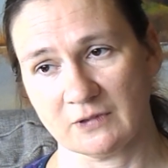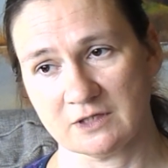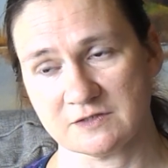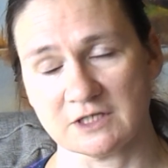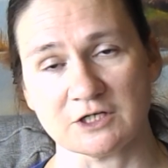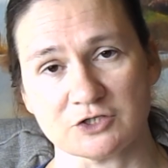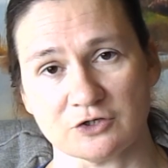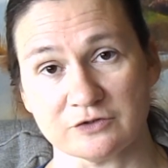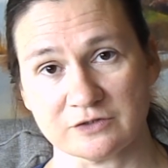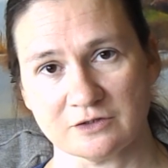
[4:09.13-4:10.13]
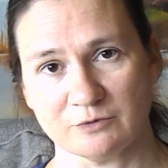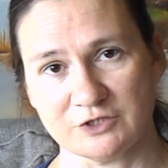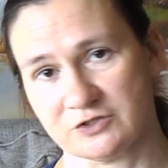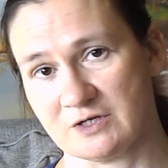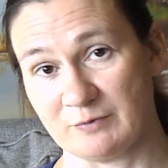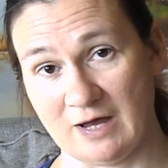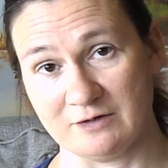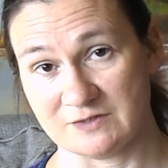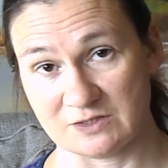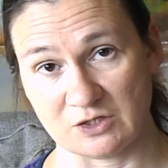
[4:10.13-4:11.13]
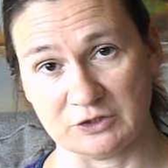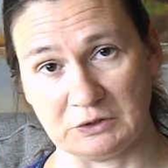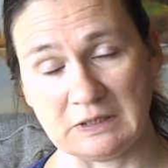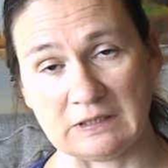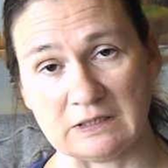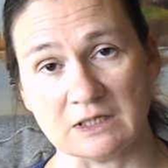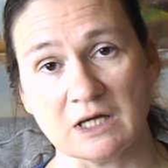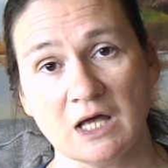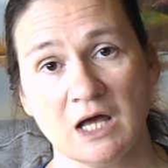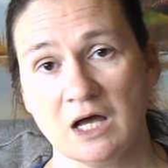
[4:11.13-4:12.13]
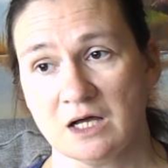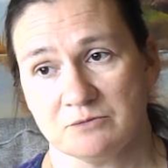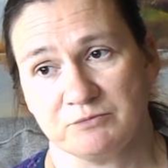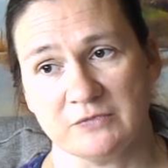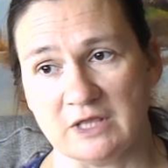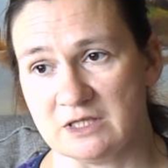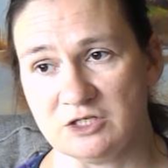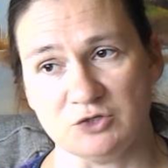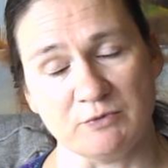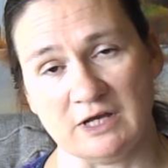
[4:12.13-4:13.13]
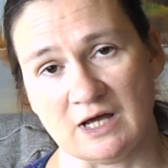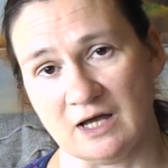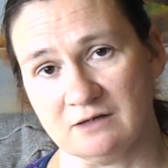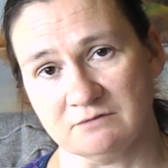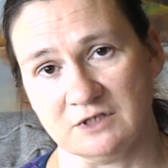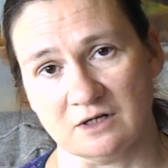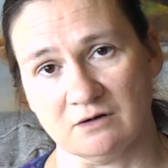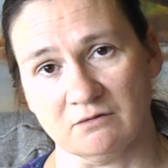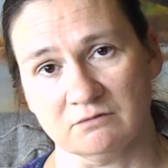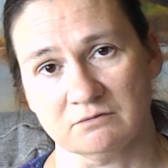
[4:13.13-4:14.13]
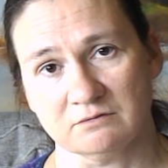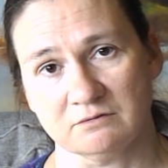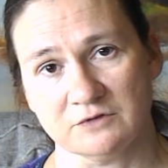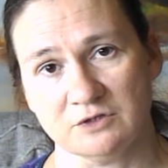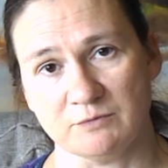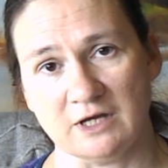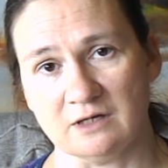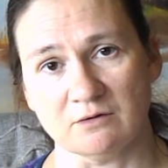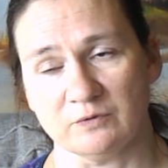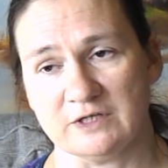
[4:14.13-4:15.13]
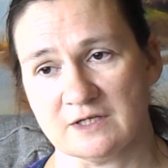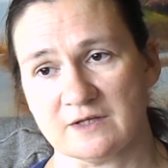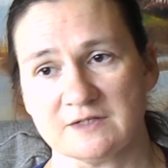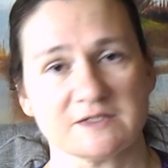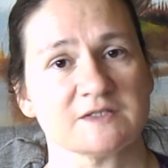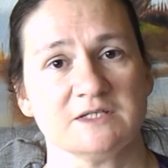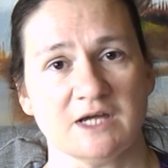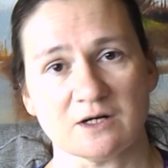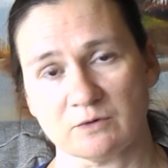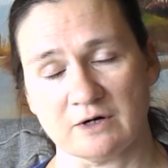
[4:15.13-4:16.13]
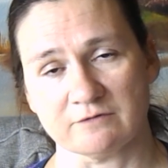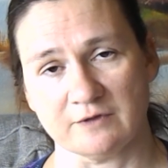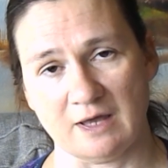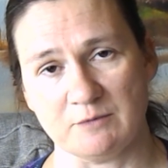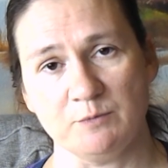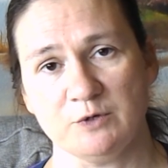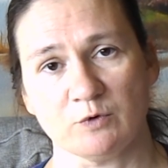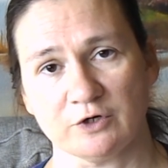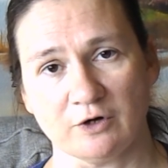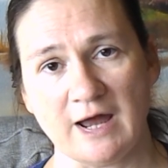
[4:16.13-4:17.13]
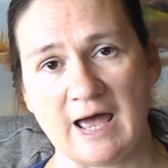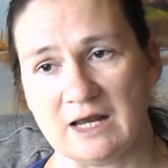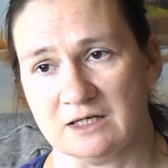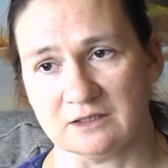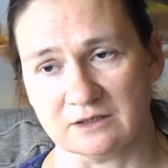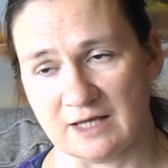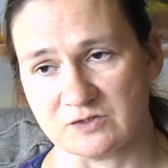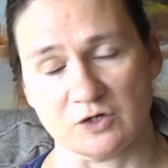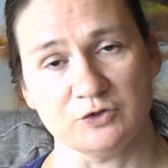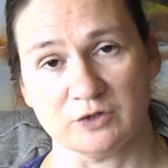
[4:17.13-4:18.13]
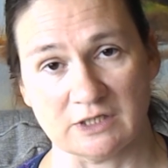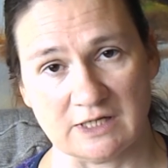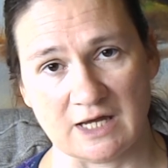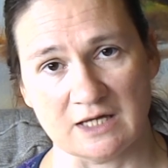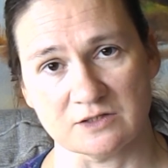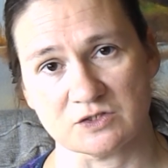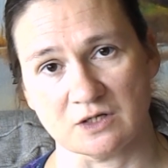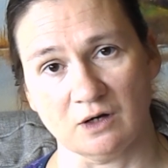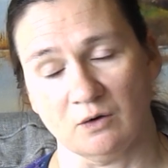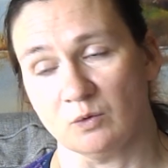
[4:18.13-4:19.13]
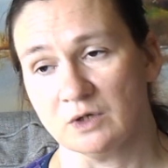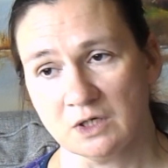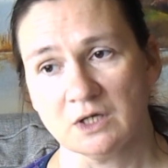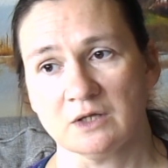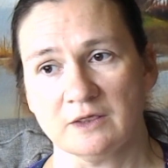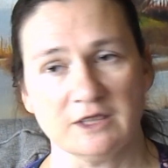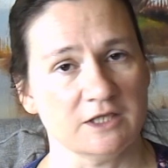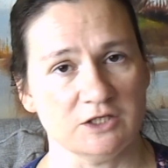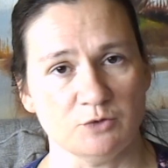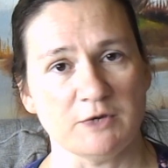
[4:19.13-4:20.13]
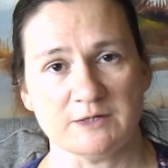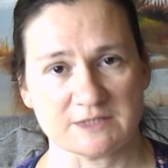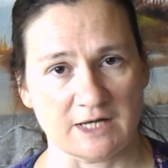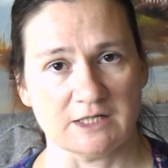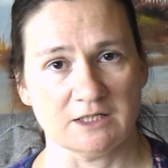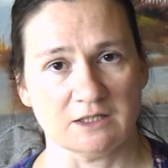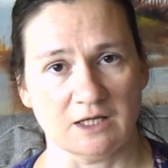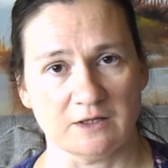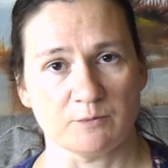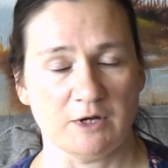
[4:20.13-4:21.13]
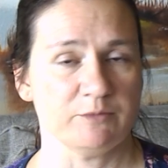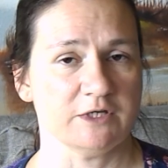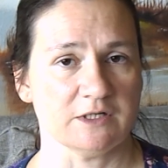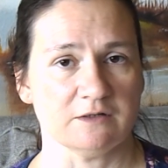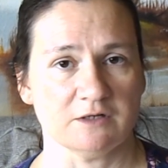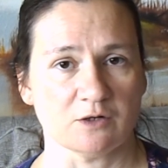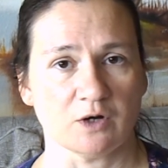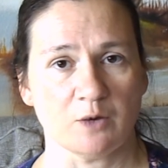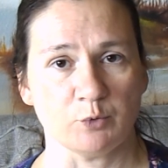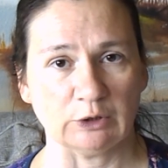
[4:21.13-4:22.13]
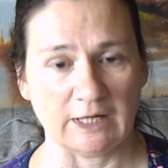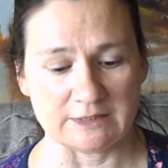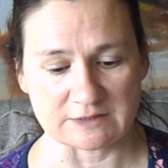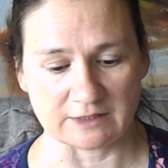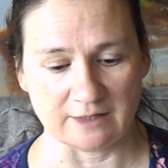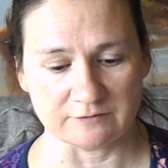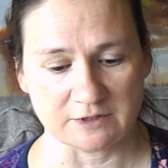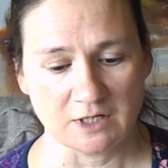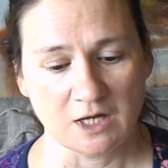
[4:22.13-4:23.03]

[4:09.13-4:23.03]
signatures, which some counties that's all you need, you may not, you may only get like 68 or whatever, and that may be where you're at, and that's all you can get, so you may sign it, and there may be, a couple lines left.